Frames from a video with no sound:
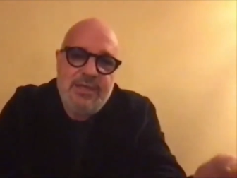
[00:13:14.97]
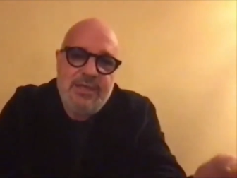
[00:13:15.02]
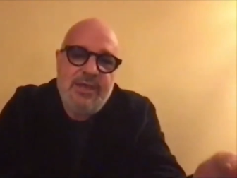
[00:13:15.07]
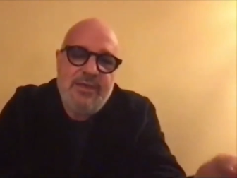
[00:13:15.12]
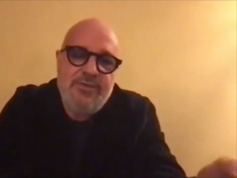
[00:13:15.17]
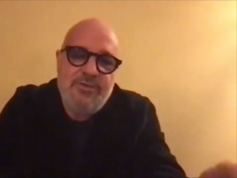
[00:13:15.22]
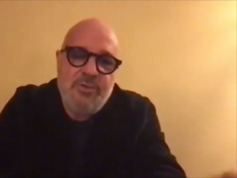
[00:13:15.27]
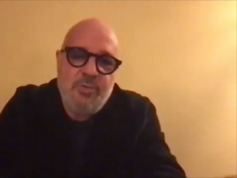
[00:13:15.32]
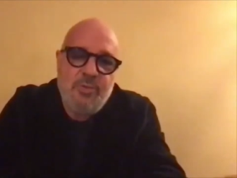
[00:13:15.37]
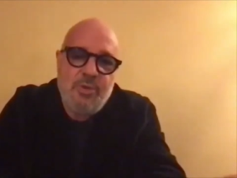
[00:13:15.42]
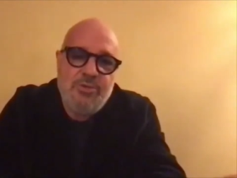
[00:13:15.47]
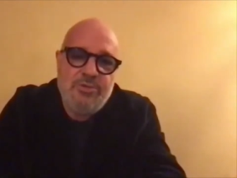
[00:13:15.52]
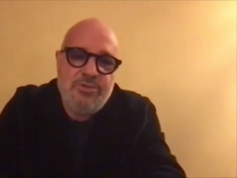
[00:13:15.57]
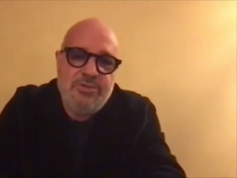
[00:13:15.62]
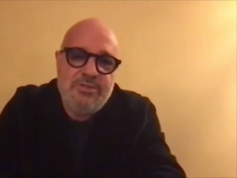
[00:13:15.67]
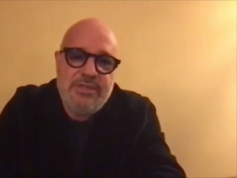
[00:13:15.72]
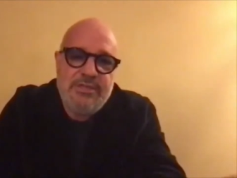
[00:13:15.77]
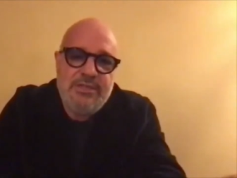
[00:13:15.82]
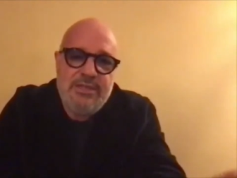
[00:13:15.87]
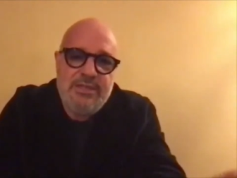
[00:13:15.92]
I don't want to
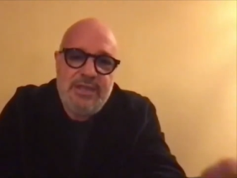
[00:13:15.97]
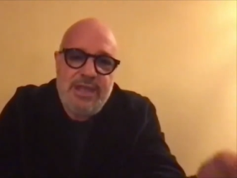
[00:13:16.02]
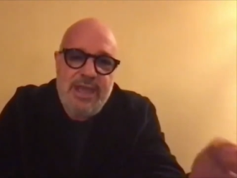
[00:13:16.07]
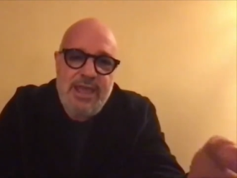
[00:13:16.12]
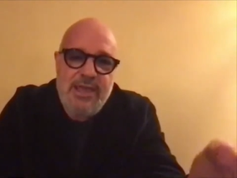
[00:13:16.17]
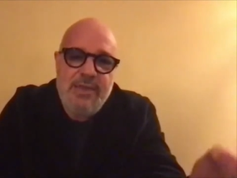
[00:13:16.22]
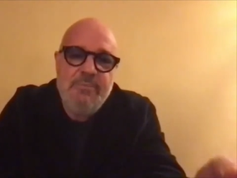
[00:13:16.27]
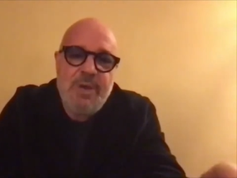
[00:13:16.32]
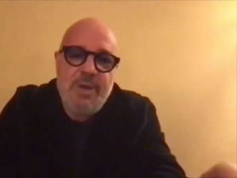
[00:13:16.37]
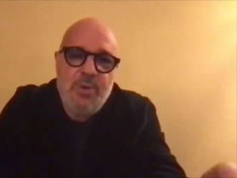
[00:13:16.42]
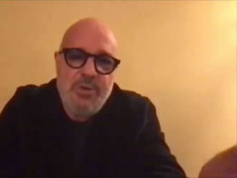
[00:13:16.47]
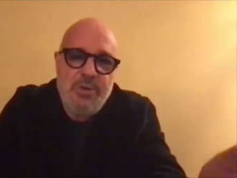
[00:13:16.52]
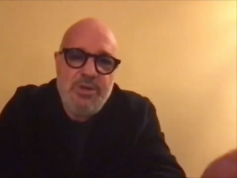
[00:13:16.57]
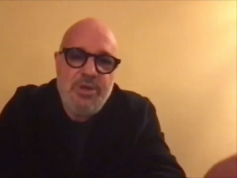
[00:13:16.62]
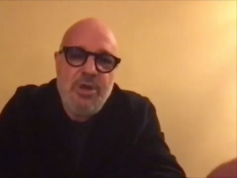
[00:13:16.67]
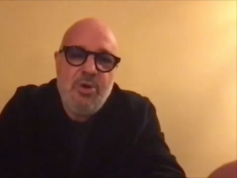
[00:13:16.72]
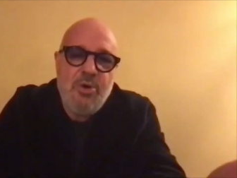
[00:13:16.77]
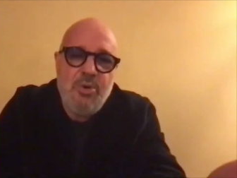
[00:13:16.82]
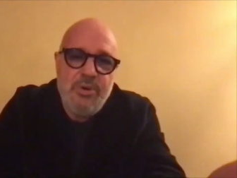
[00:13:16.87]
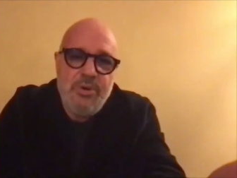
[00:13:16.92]
say the name, but we
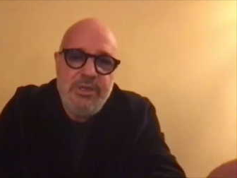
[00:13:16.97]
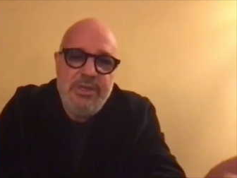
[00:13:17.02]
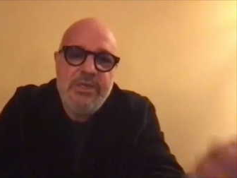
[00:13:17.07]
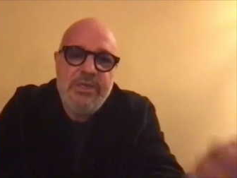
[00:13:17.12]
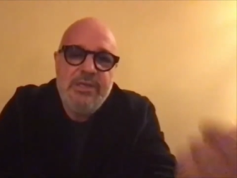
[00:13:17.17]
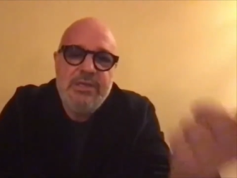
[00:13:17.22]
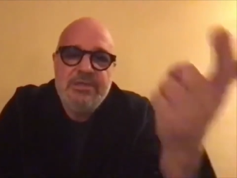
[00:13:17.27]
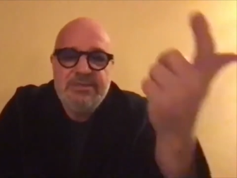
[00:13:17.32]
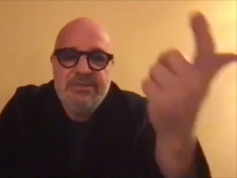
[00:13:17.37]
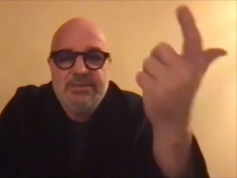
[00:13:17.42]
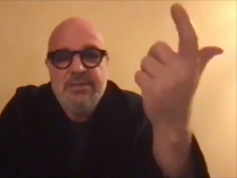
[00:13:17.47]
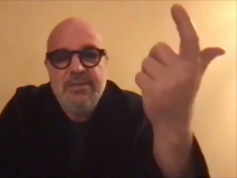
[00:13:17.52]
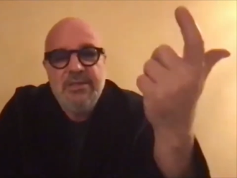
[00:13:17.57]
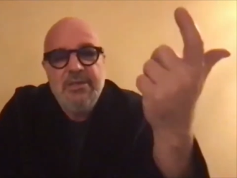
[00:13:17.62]
know who he is.